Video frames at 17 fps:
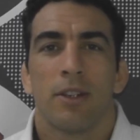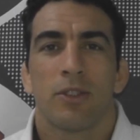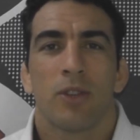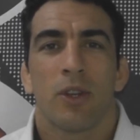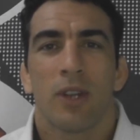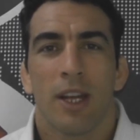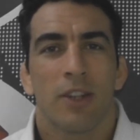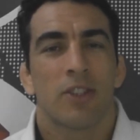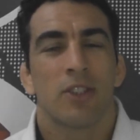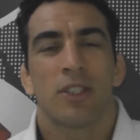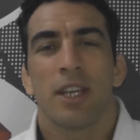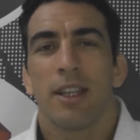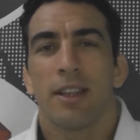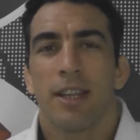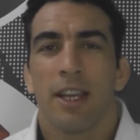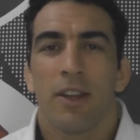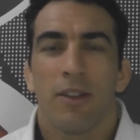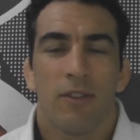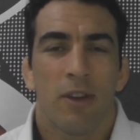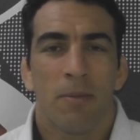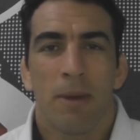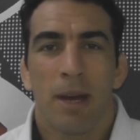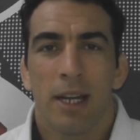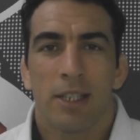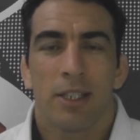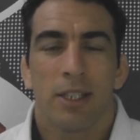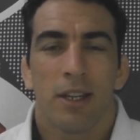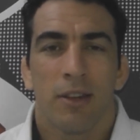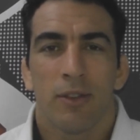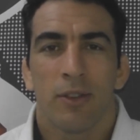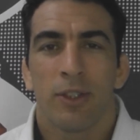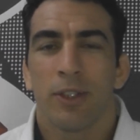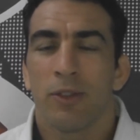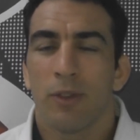So I'd like to say thank you very much
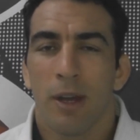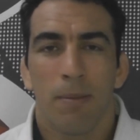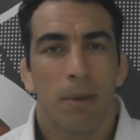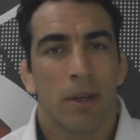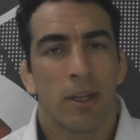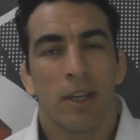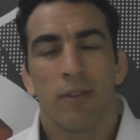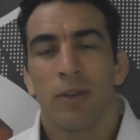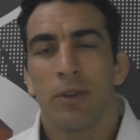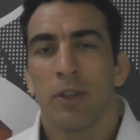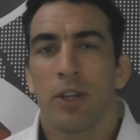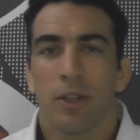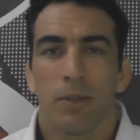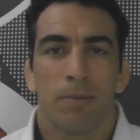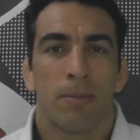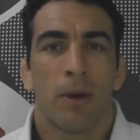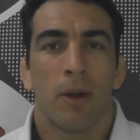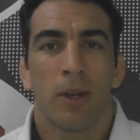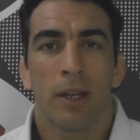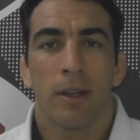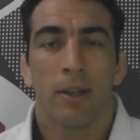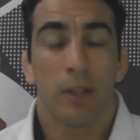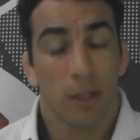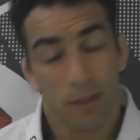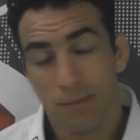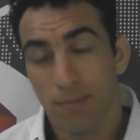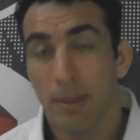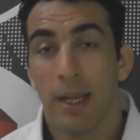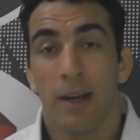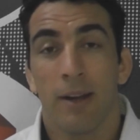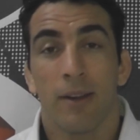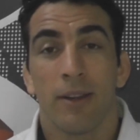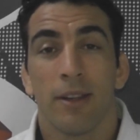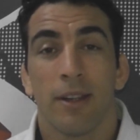for the
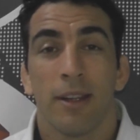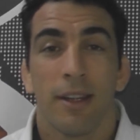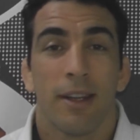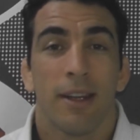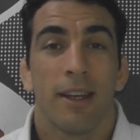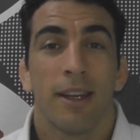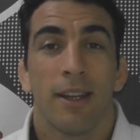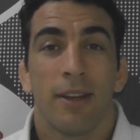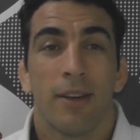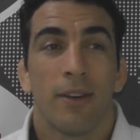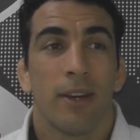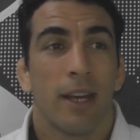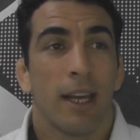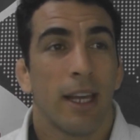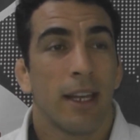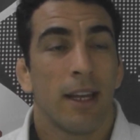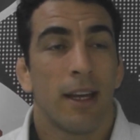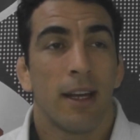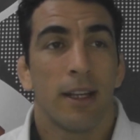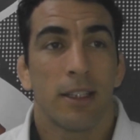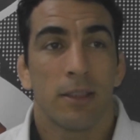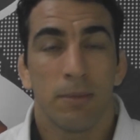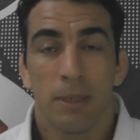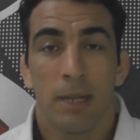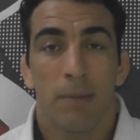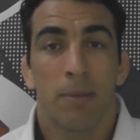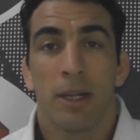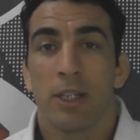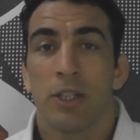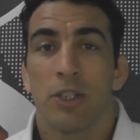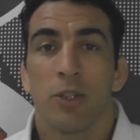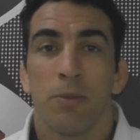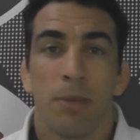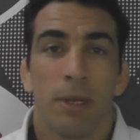grapplerINFO.pl, you know, and it's been a
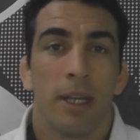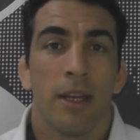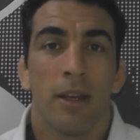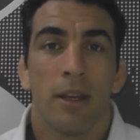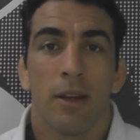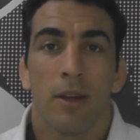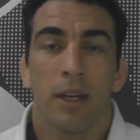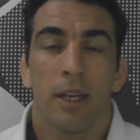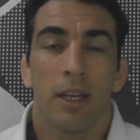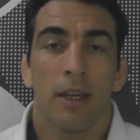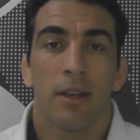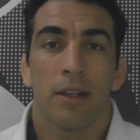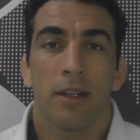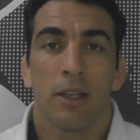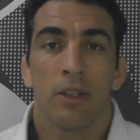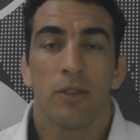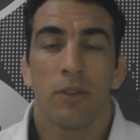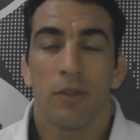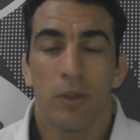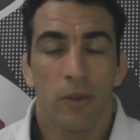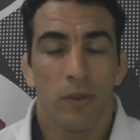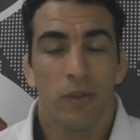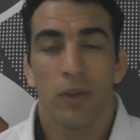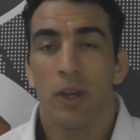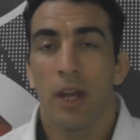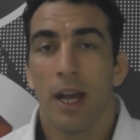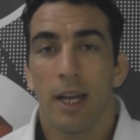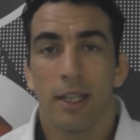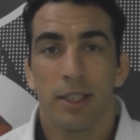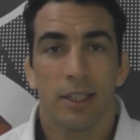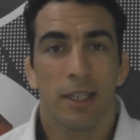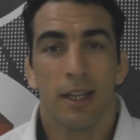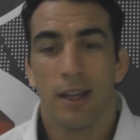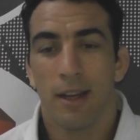pleasure to be here, interview with you
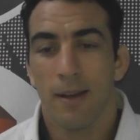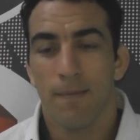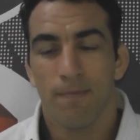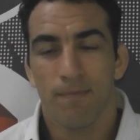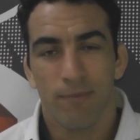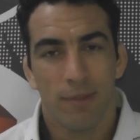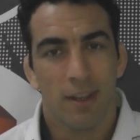guys, and I